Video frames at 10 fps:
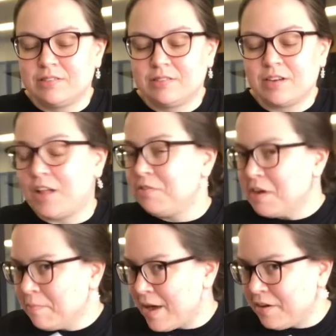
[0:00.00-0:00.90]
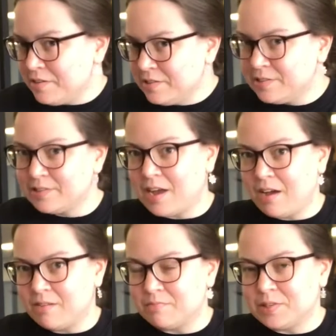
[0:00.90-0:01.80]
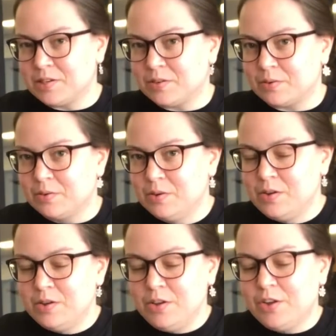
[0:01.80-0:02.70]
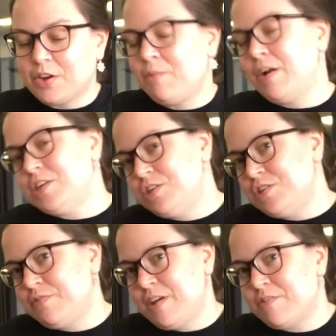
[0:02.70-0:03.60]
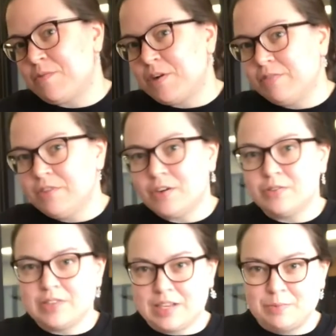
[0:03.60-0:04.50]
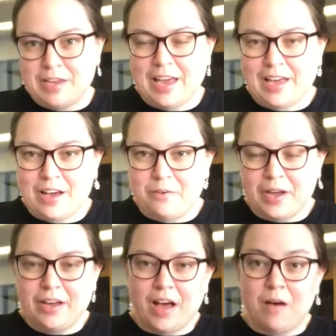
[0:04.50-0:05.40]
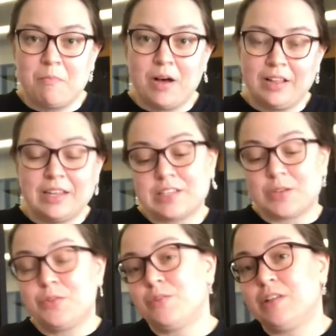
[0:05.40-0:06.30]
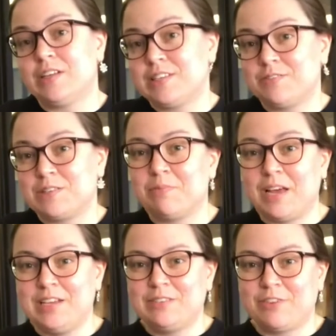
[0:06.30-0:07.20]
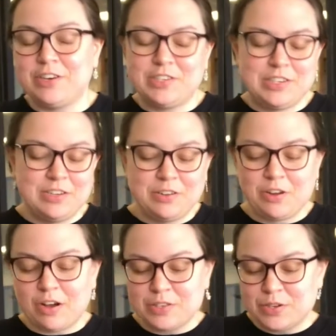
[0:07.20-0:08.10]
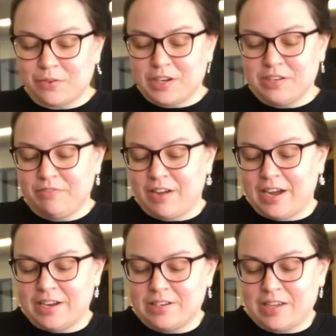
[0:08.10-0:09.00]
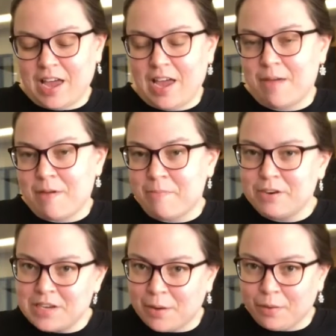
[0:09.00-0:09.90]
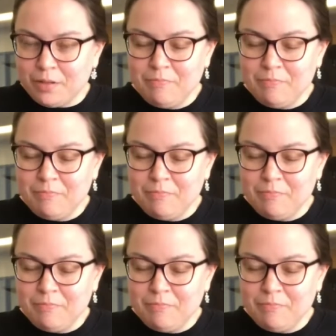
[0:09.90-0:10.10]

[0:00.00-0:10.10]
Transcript: coloring patterns. So you're going to want to choose your favorite one of those as we get going, but let's go through the list of supplies first. You're also going to find a paper towel.